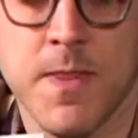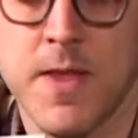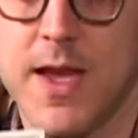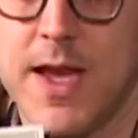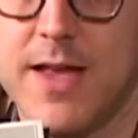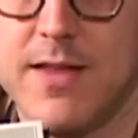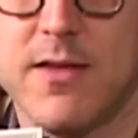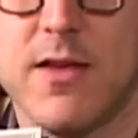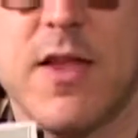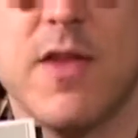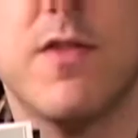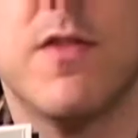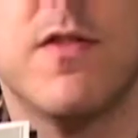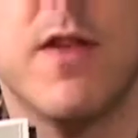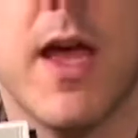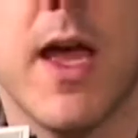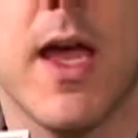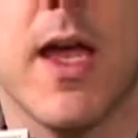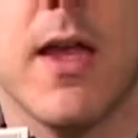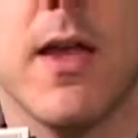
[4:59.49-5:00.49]
and to this
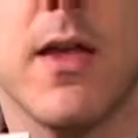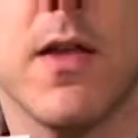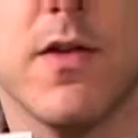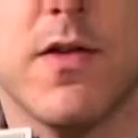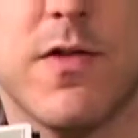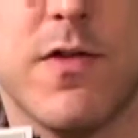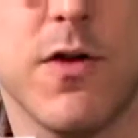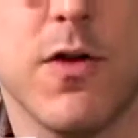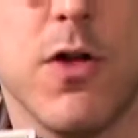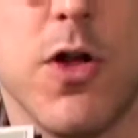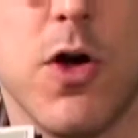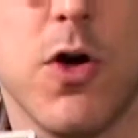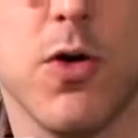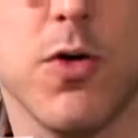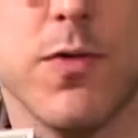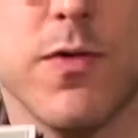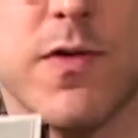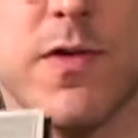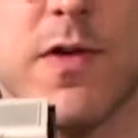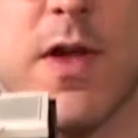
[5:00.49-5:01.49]
day still
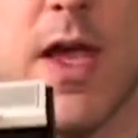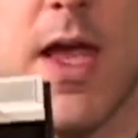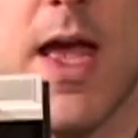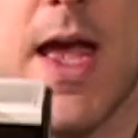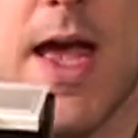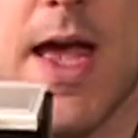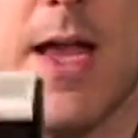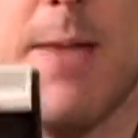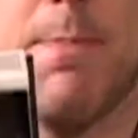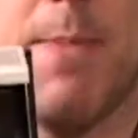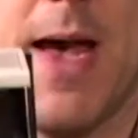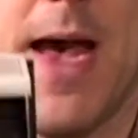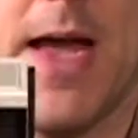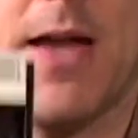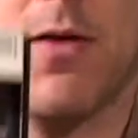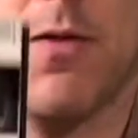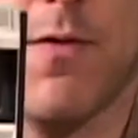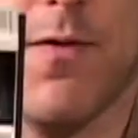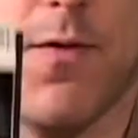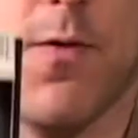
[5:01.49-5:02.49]
owns a
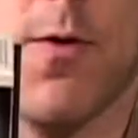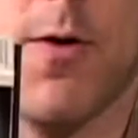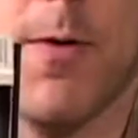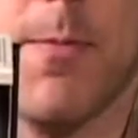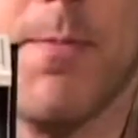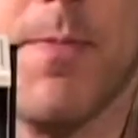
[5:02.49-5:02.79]
patent for.